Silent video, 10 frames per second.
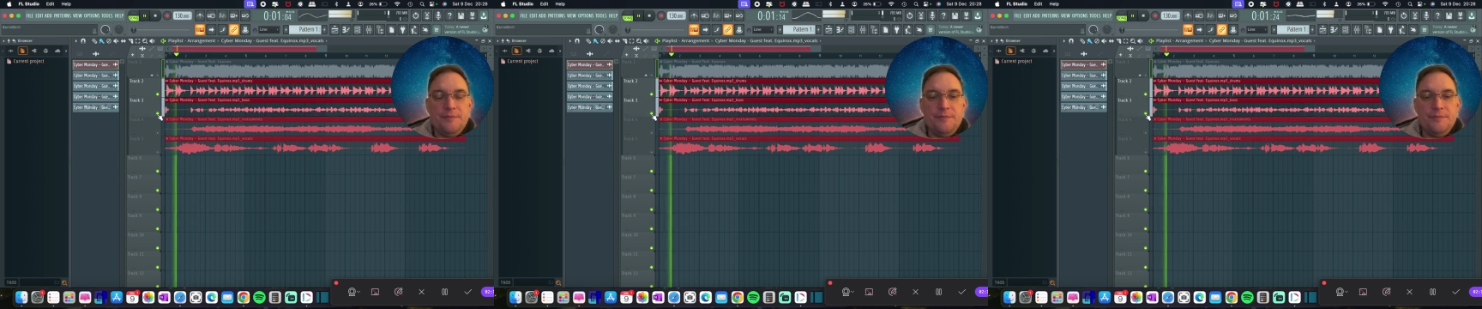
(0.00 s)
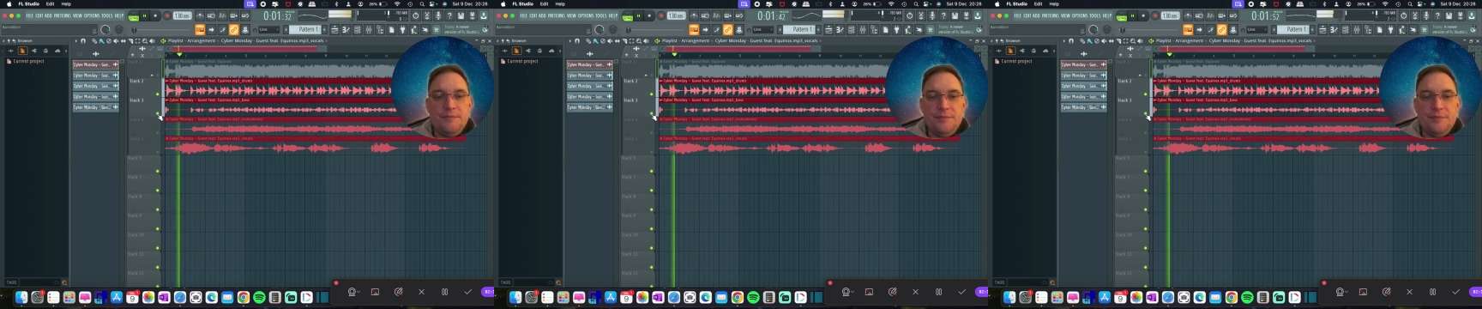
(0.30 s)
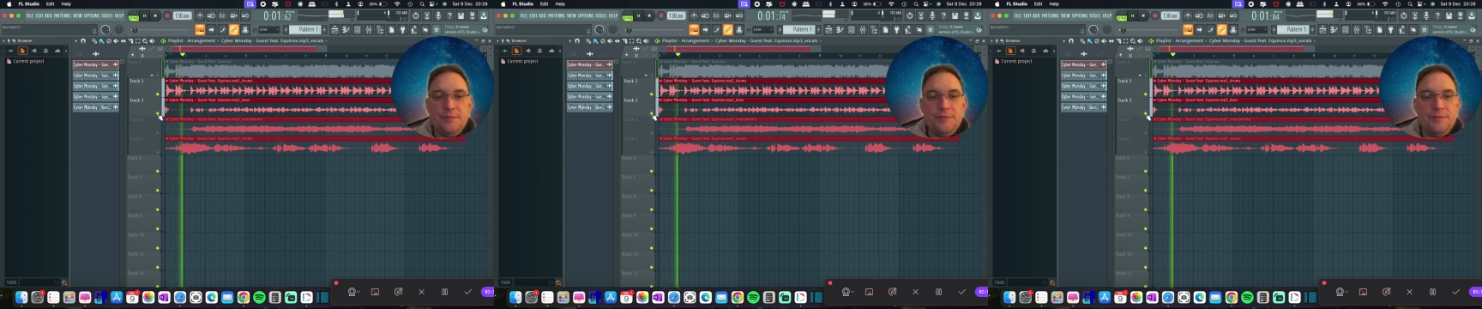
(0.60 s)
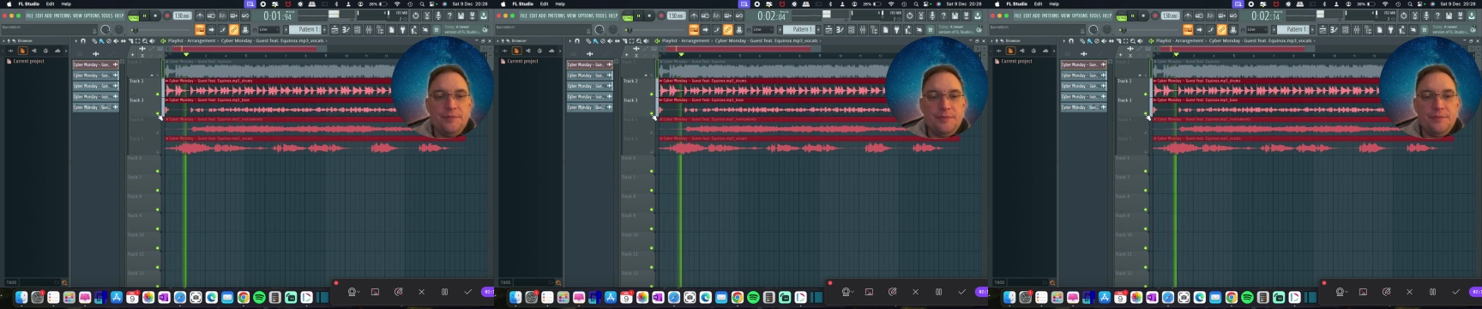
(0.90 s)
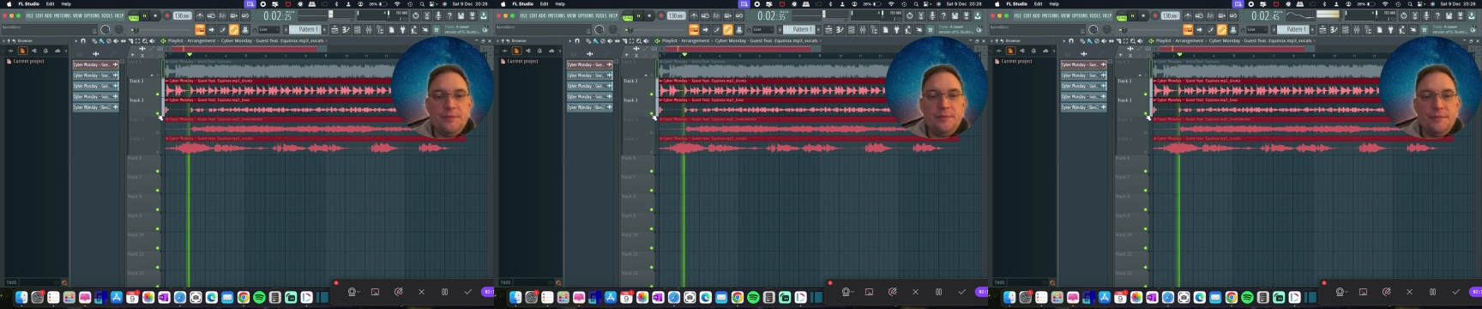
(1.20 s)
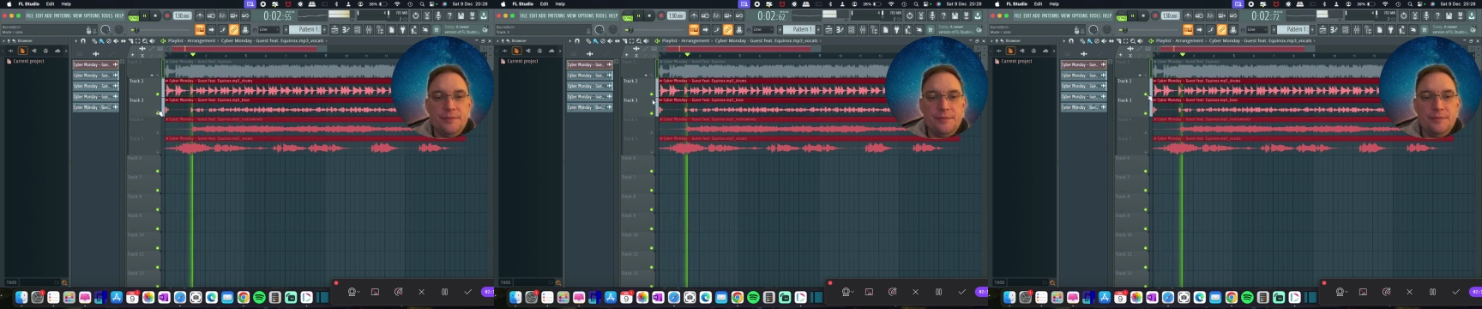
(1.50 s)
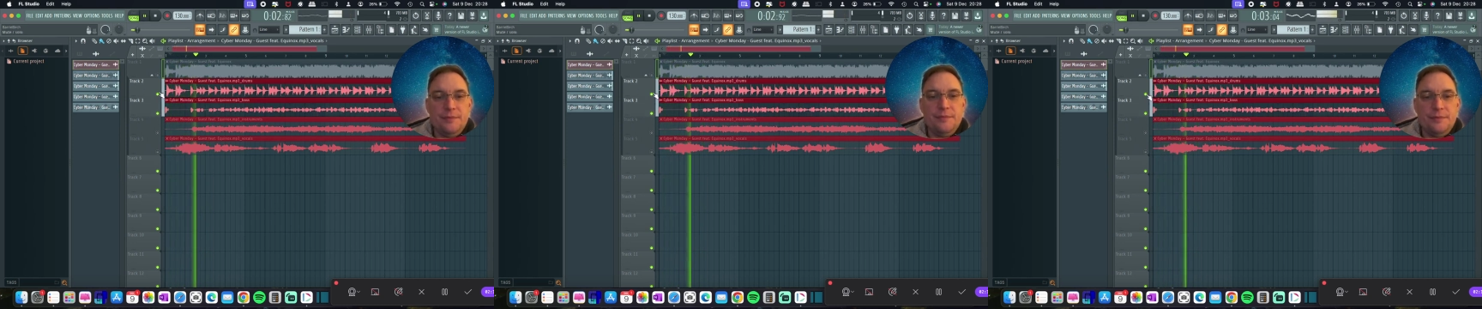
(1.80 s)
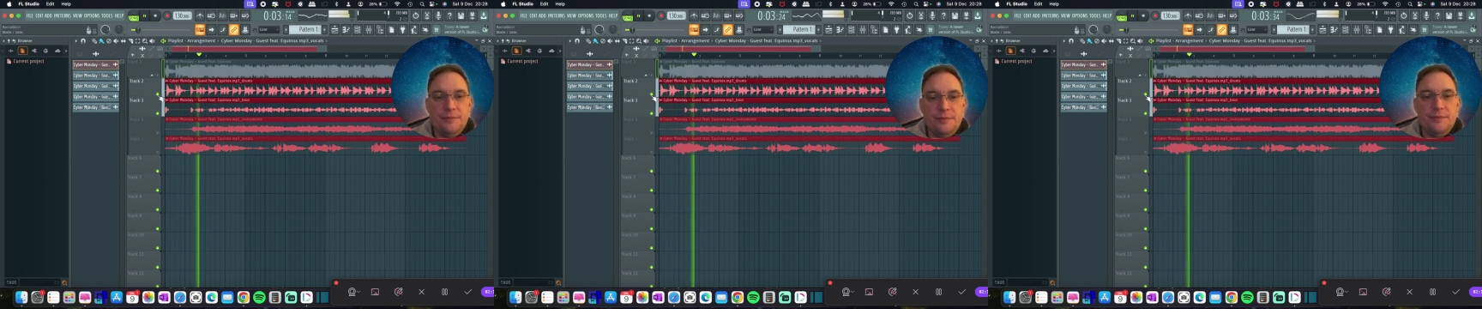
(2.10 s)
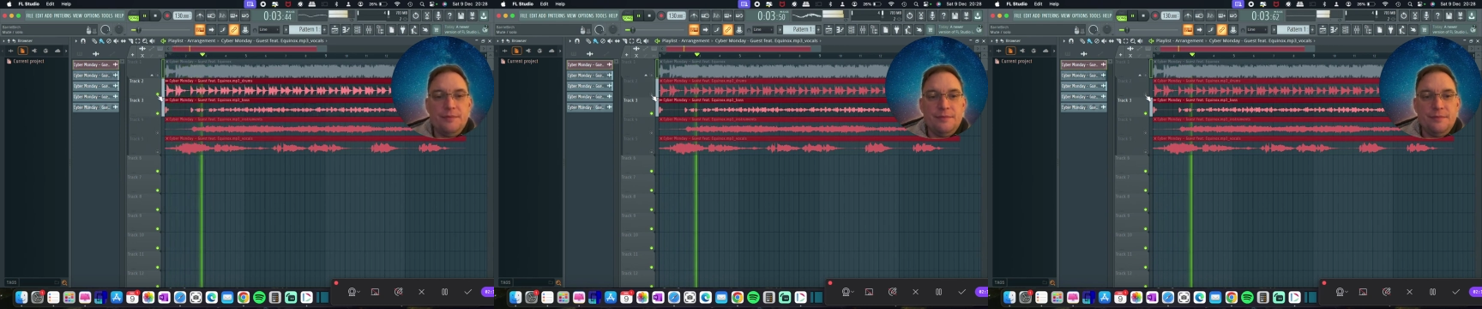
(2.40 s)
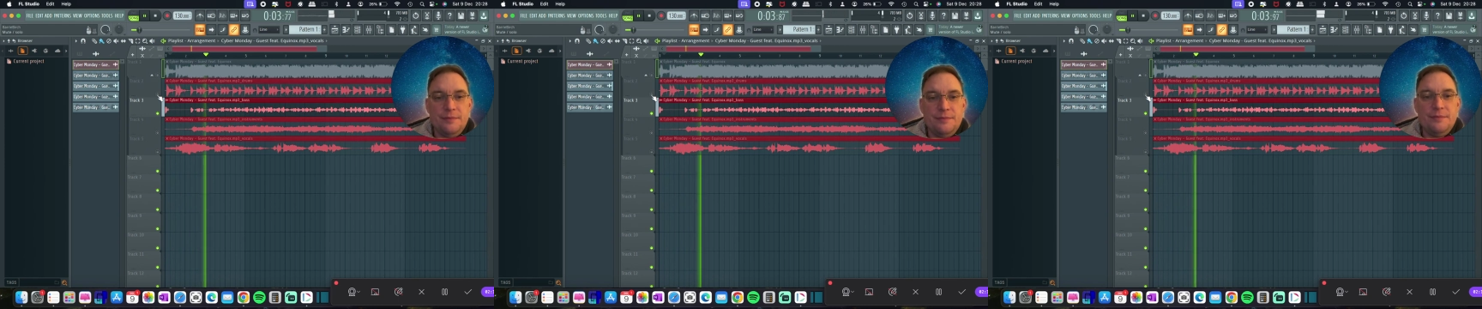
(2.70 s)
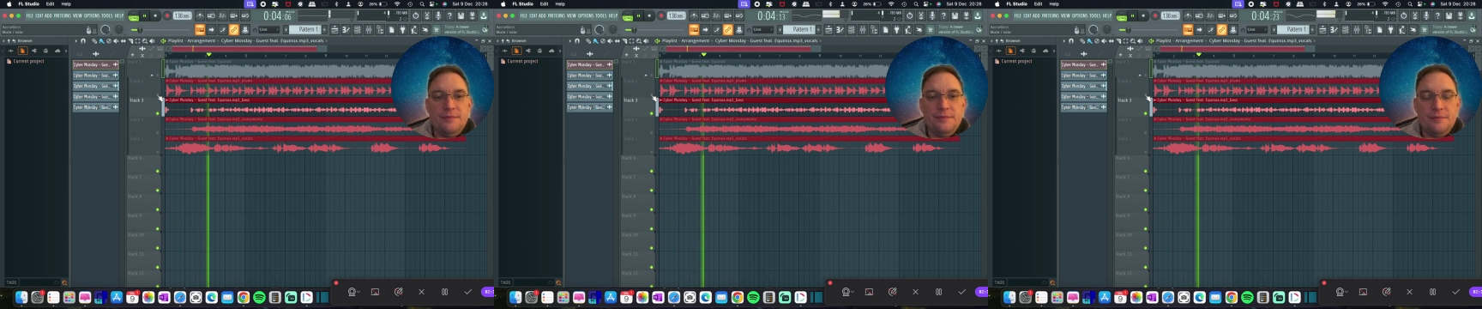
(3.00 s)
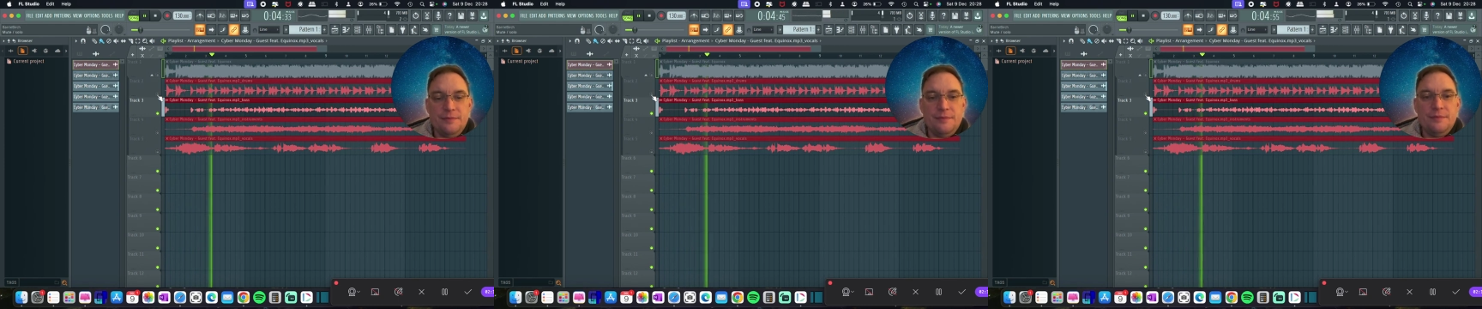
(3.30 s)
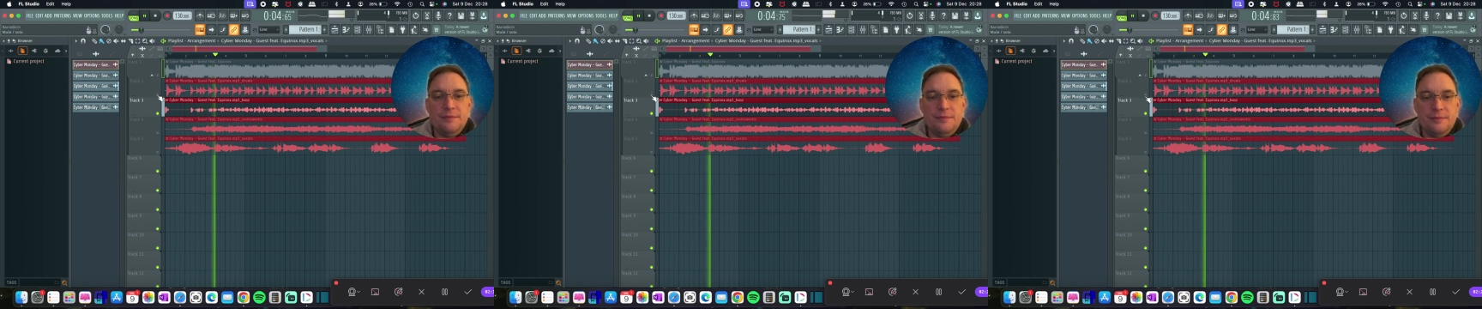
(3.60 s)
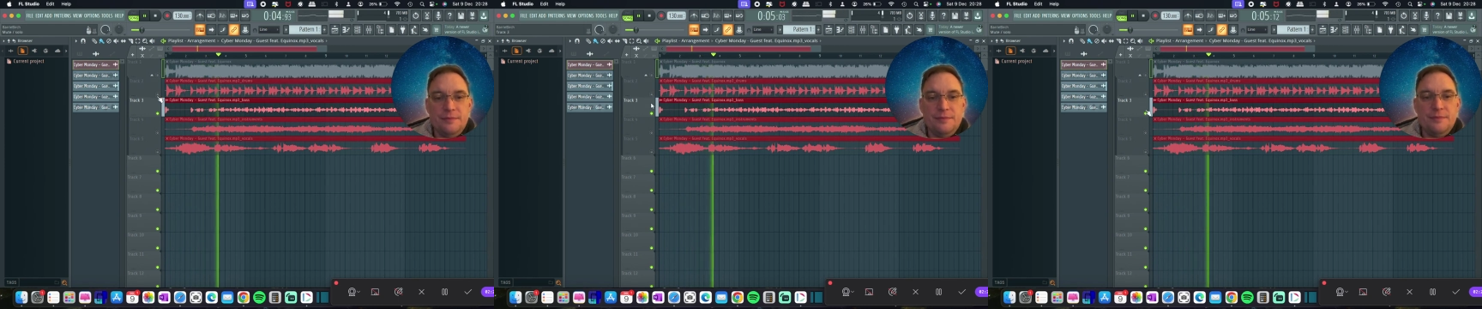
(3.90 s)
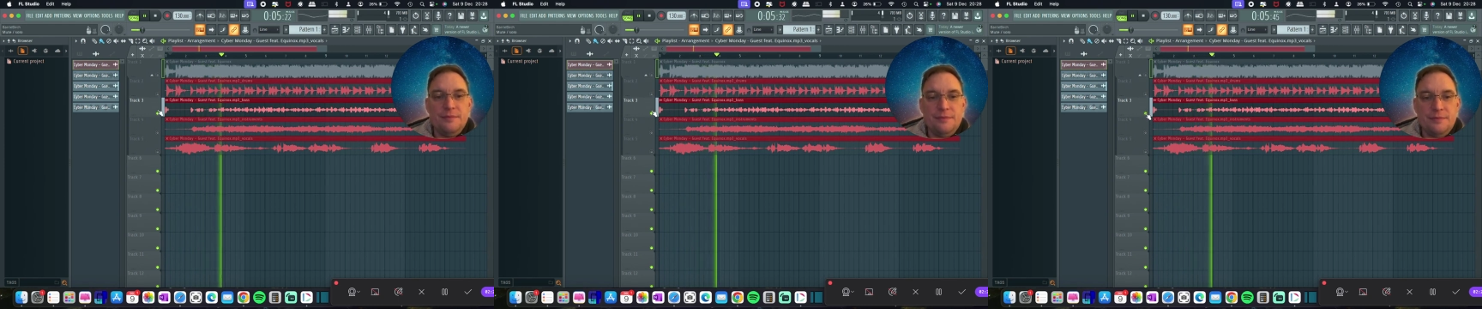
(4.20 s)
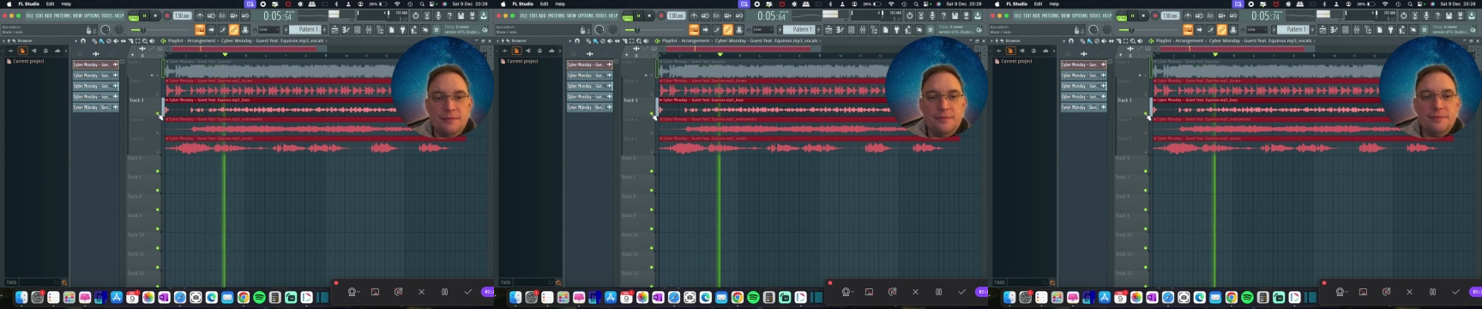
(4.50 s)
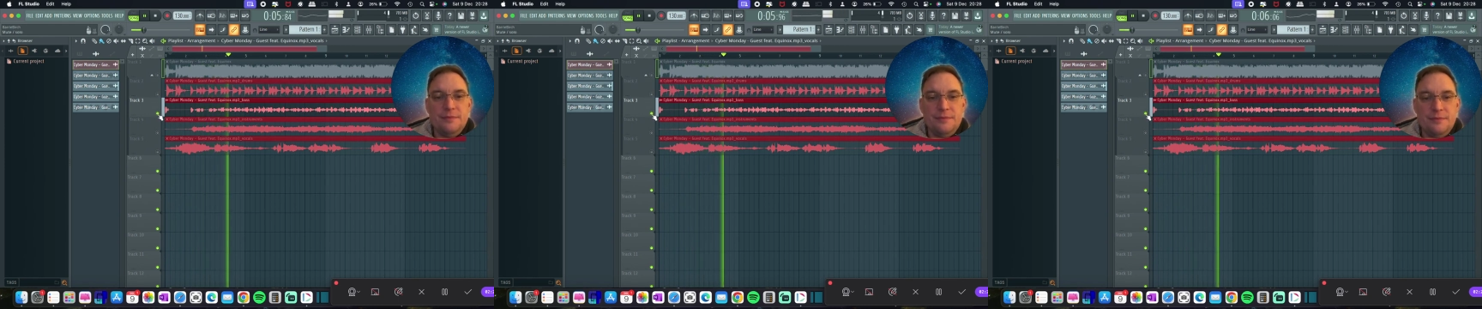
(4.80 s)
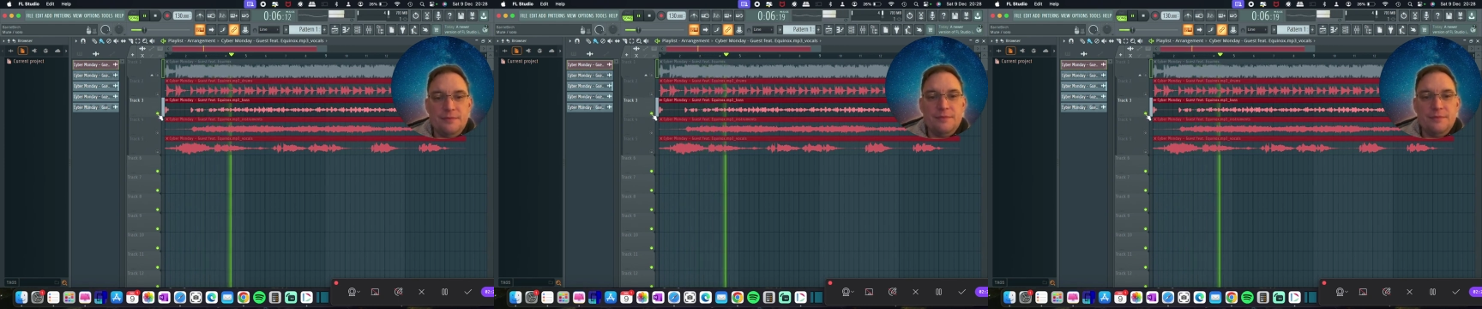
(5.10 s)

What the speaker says: Nobody speaks.